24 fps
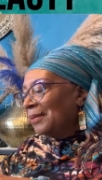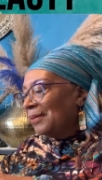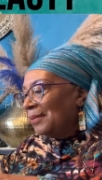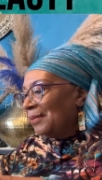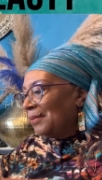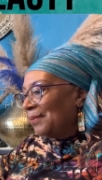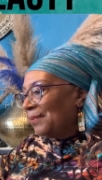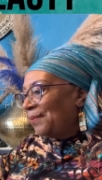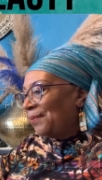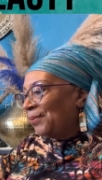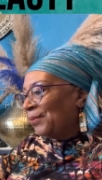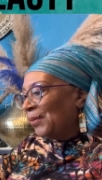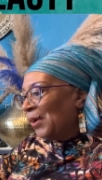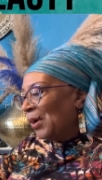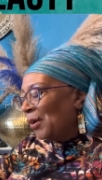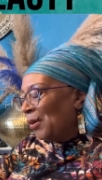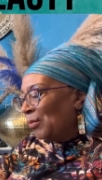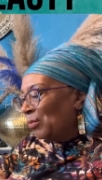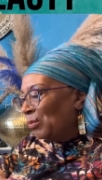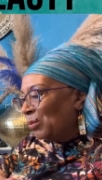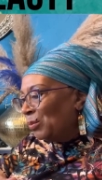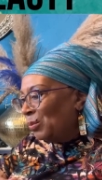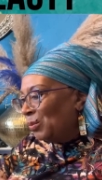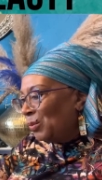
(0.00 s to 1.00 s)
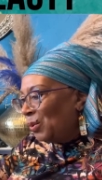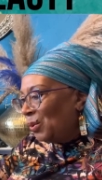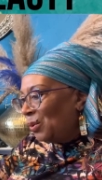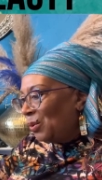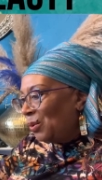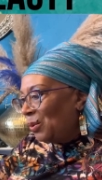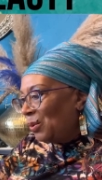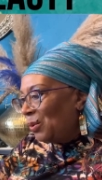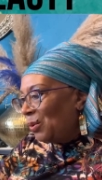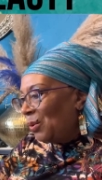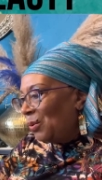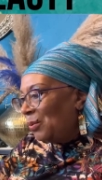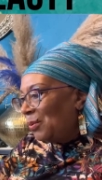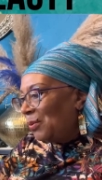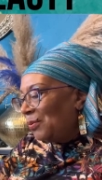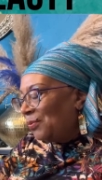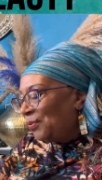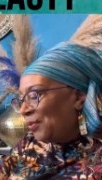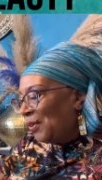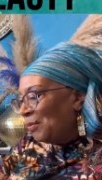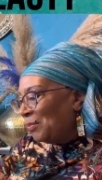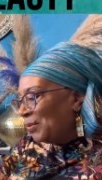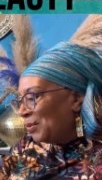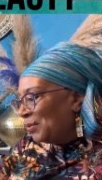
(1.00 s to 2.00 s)
from
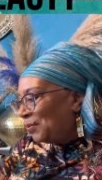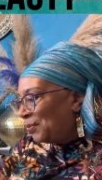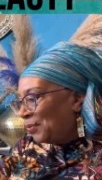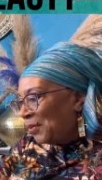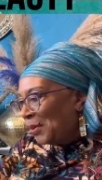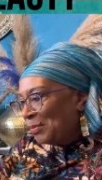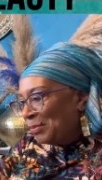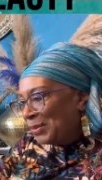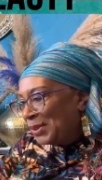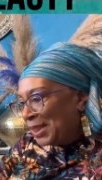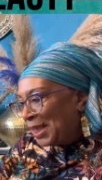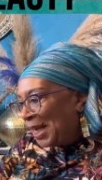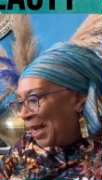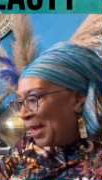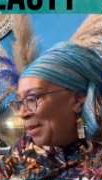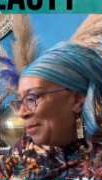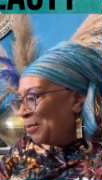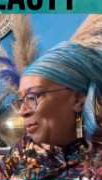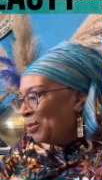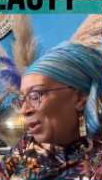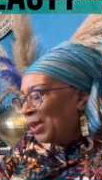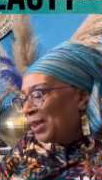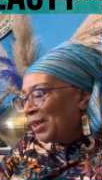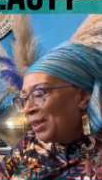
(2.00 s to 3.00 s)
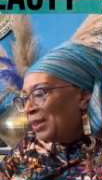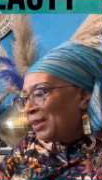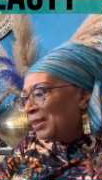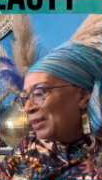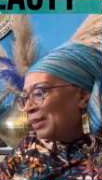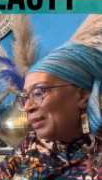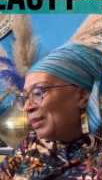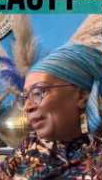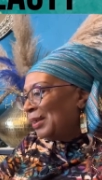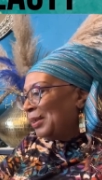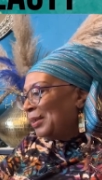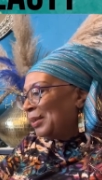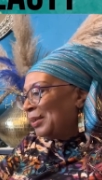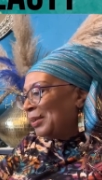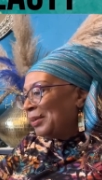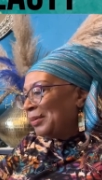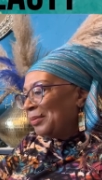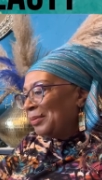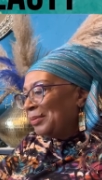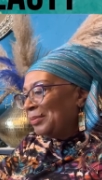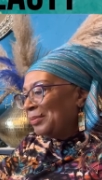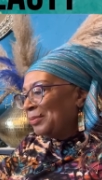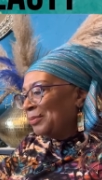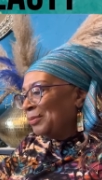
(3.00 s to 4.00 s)
from from day one
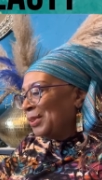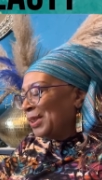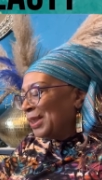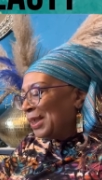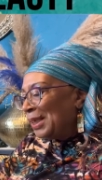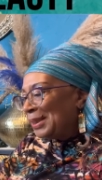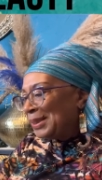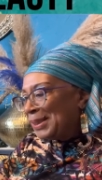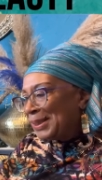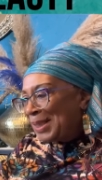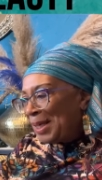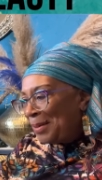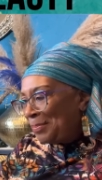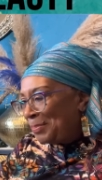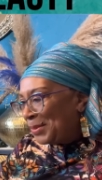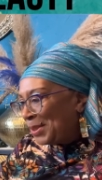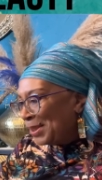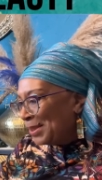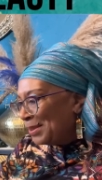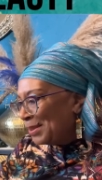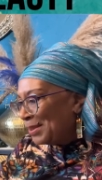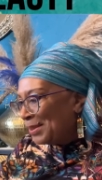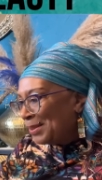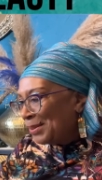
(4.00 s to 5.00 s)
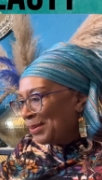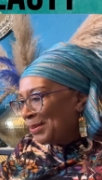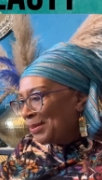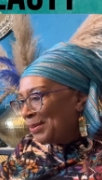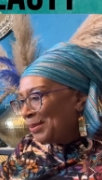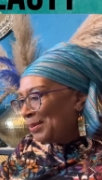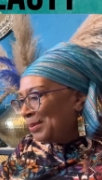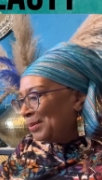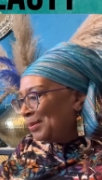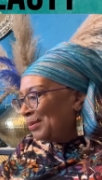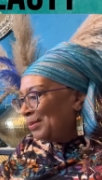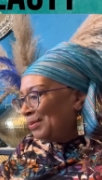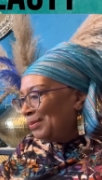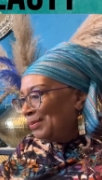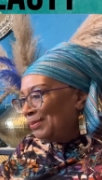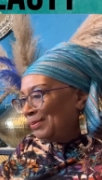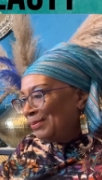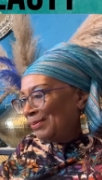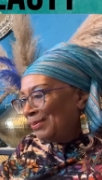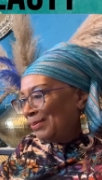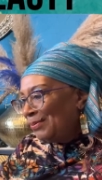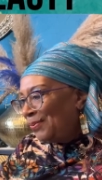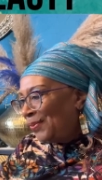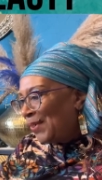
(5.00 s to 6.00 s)
when I stepped into
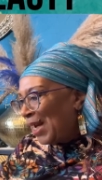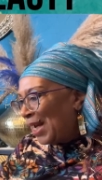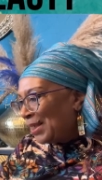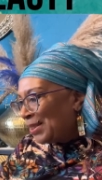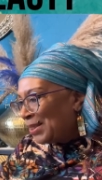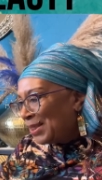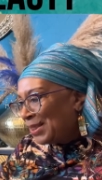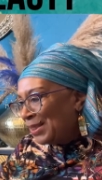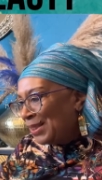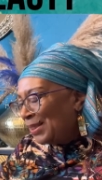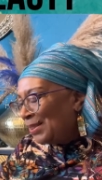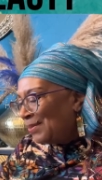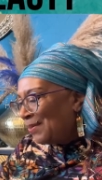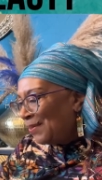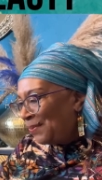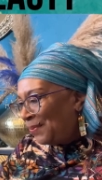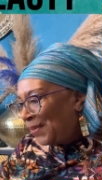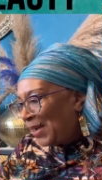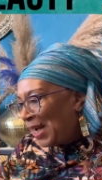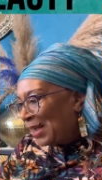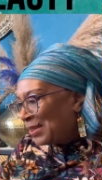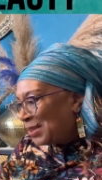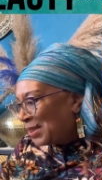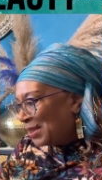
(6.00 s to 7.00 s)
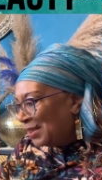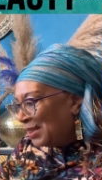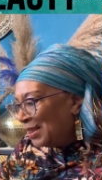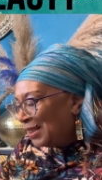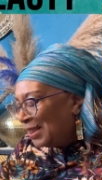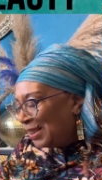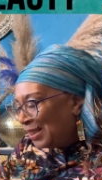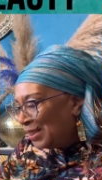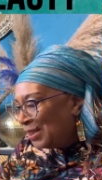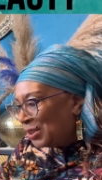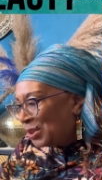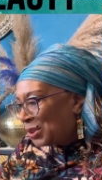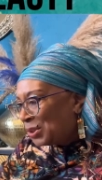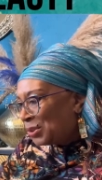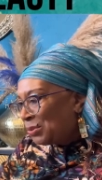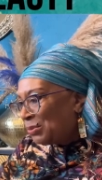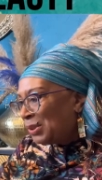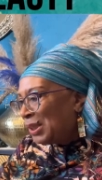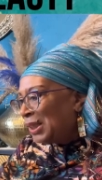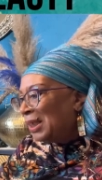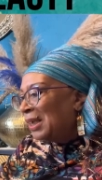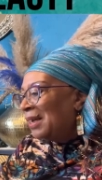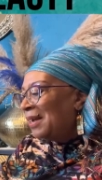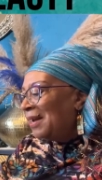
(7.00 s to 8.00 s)
fashion the fashion
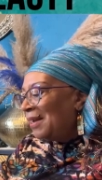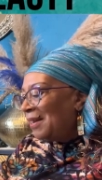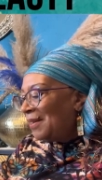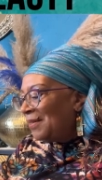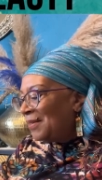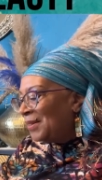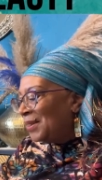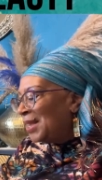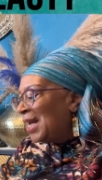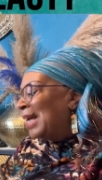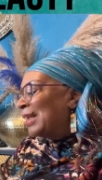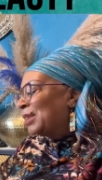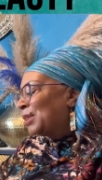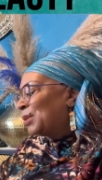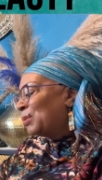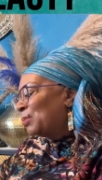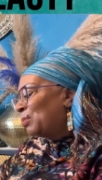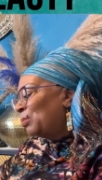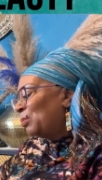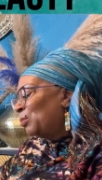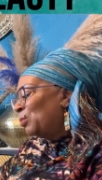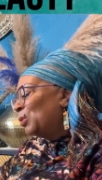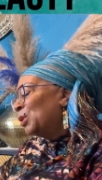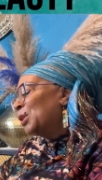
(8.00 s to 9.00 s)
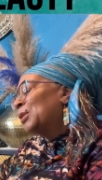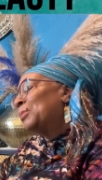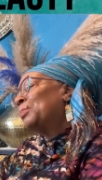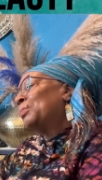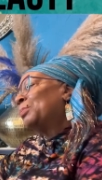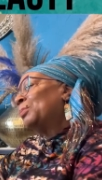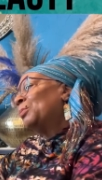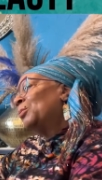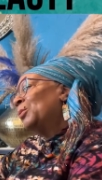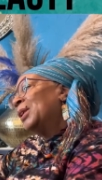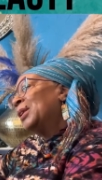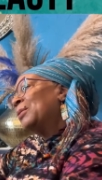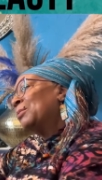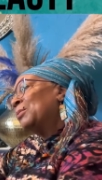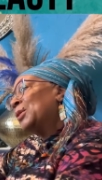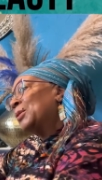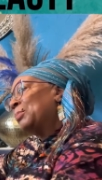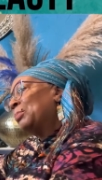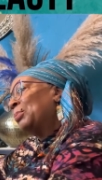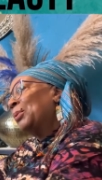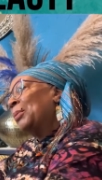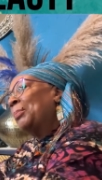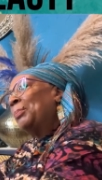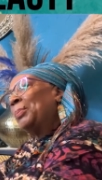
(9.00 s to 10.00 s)
industry mm-hmm. that's was what it was
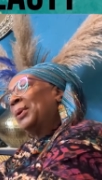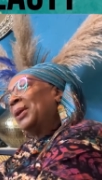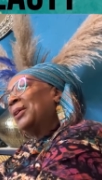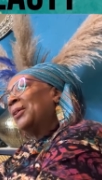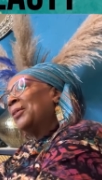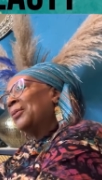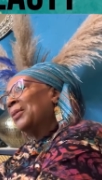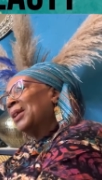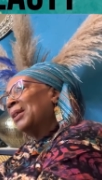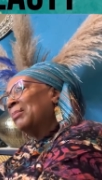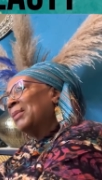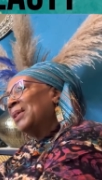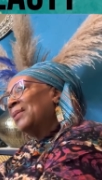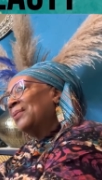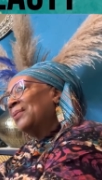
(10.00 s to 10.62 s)
preparing me